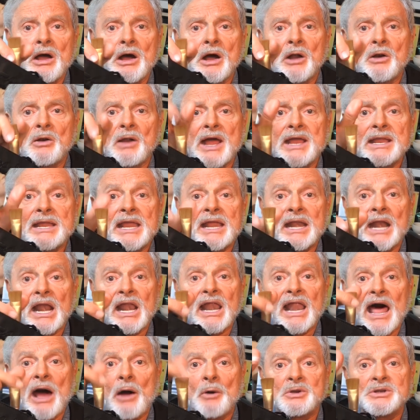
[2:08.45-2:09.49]
all right, and
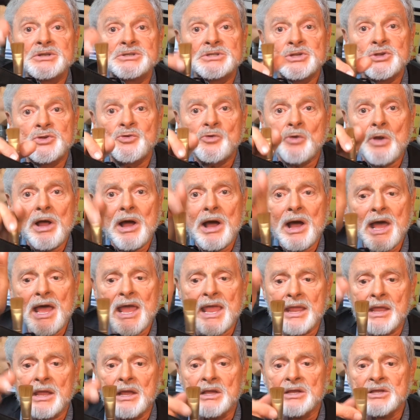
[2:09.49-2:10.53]
allow it to
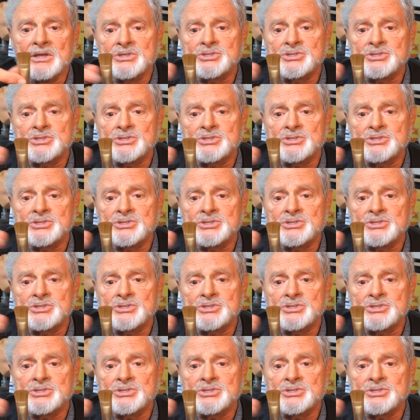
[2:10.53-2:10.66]
dry.